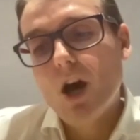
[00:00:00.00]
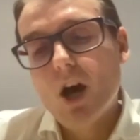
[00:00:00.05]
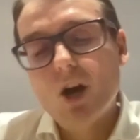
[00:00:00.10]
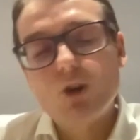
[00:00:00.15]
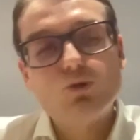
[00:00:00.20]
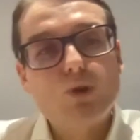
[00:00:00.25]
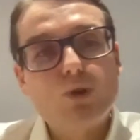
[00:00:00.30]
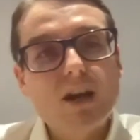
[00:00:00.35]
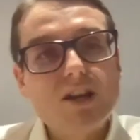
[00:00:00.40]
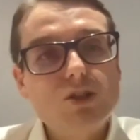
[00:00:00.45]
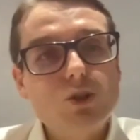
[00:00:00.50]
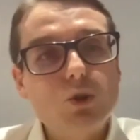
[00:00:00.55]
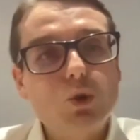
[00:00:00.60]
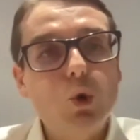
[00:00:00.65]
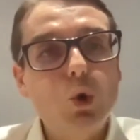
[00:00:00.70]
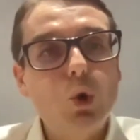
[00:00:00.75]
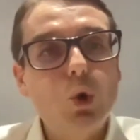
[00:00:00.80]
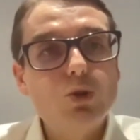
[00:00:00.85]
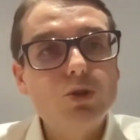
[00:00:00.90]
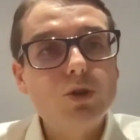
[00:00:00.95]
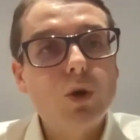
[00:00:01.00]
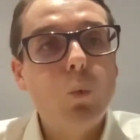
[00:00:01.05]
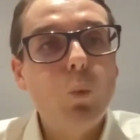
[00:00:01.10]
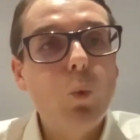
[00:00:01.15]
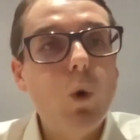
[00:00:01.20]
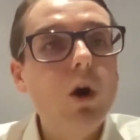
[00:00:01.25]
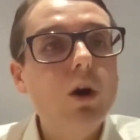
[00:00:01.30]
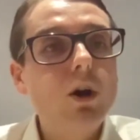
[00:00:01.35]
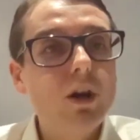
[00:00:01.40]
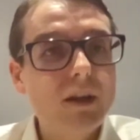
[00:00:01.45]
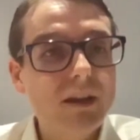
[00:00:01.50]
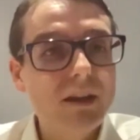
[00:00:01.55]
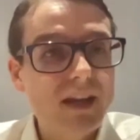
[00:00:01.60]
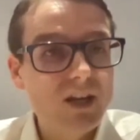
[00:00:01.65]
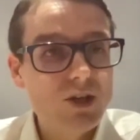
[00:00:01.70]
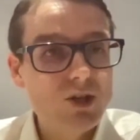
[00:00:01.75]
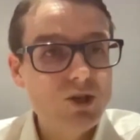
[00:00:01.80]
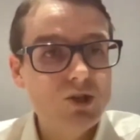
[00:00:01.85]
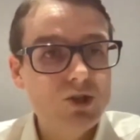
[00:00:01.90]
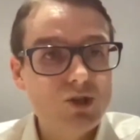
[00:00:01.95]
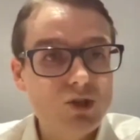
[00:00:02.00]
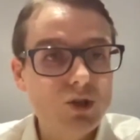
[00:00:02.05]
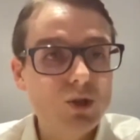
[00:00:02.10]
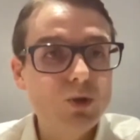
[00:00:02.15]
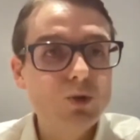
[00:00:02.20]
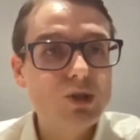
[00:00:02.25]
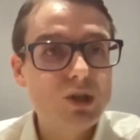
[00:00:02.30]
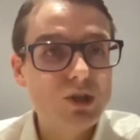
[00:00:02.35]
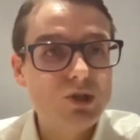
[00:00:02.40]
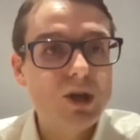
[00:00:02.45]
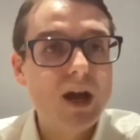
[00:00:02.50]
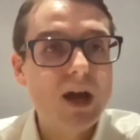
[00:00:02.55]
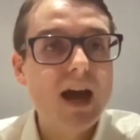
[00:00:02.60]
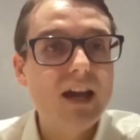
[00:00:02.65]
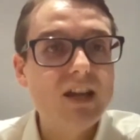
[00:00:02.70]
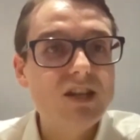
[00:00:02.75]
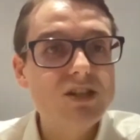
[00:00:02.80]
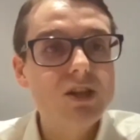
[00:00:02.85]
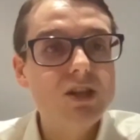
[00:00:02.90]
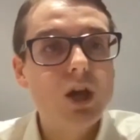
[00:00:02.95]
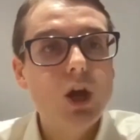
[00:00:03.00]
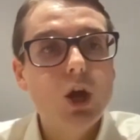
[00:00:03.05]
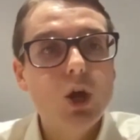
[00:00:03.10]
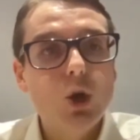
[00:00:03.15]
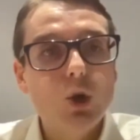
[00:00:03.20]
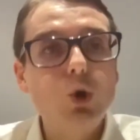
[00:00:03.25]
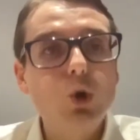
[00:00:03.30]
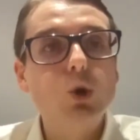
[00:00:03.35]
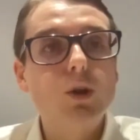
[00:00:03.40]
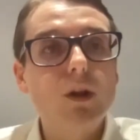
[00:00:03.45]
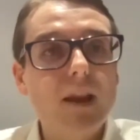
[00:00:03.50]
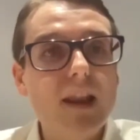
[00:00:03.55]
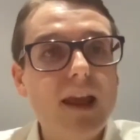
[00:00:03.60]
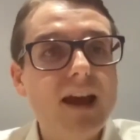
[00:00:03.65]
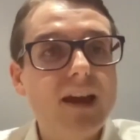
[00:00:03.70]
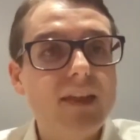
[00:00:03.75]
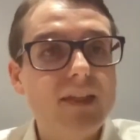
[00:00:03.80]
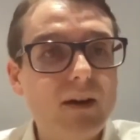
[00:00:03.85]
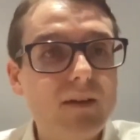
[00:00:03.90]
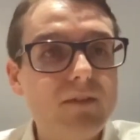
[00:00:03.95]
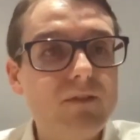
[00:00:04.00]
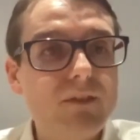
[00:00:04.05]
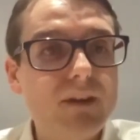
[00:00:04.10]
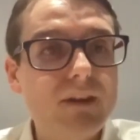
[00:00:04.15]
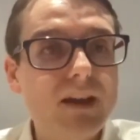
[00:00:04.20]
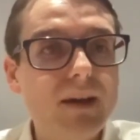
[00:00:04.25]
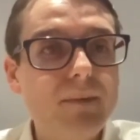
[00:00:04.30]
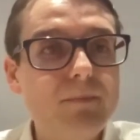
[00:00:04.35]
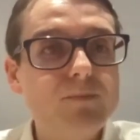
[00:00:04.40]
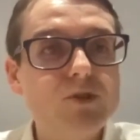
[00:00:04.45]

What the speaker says: address the court on what conditions you suggest could allay that fear.